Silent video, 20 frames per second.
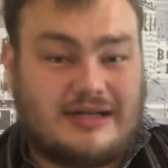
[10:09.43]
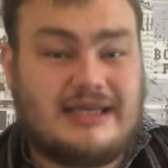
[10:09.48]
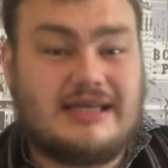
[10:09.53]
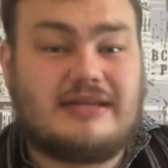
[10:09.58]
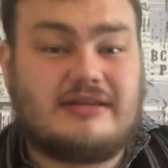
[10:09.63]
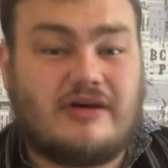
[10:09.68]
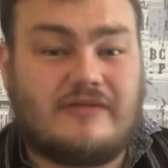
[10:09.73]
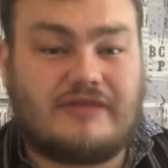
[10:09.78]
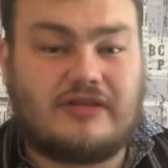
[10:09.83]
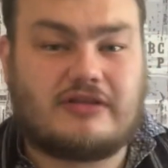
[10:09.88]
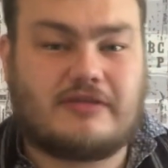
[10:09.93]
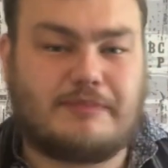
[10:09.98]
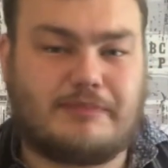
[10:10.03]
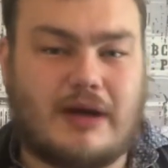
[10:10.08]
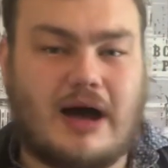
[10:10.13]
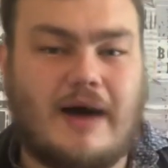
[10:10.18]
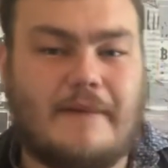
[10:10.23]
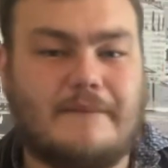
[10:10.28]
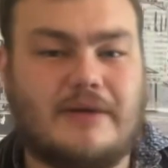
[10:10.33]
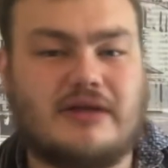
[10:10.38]
lead of the
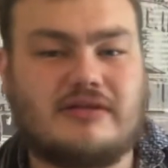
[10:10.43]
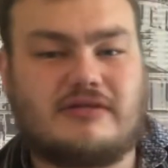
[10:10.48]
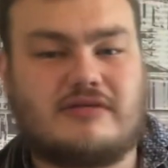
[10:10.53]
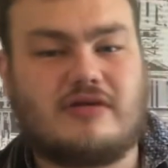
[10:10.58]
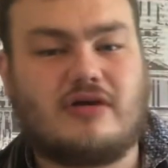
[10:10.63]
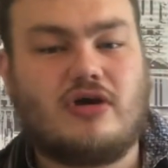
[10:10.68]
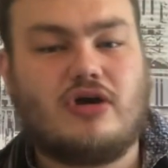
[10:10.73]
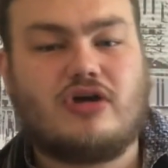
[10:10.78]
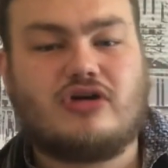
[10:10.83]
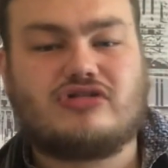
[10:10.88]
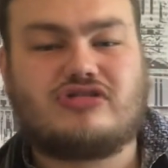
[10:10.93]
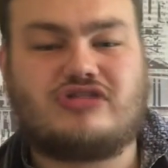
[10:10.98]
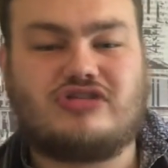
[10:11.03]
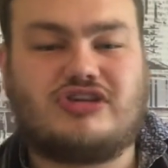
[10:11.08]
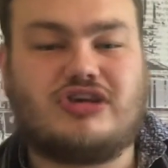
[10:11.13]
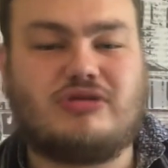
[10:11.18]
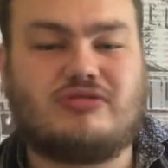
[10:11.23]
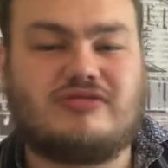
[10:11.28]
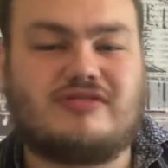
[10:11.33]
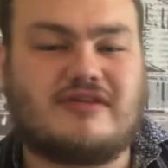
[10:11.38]
department, to
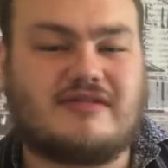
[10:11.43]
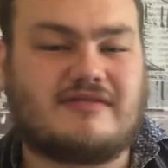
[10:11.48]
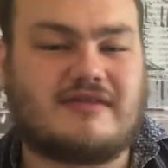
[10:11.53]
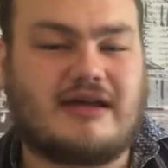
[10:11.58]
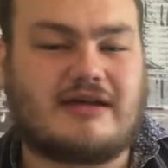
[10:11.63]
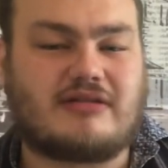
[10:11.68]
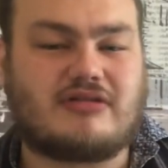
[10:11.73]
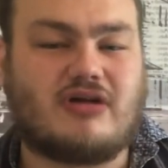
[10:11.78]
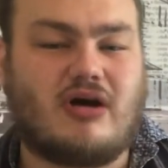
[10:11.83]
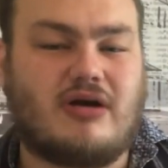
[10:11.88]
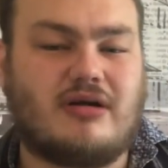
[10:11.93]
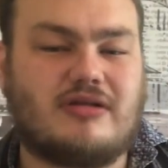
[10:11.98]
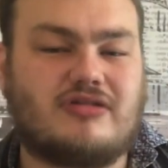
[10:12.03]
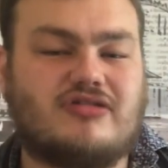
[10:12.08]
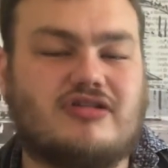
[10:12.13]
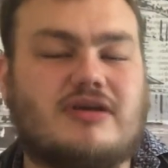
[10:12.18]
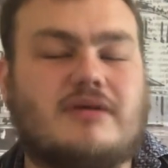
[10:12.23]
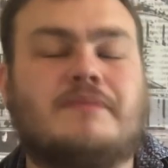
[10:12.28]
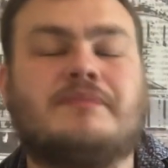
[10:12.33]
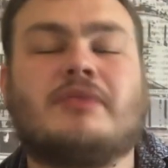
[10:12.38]
use his
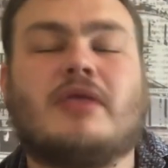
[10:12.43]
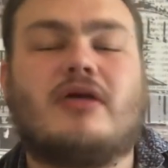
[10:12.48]
technology.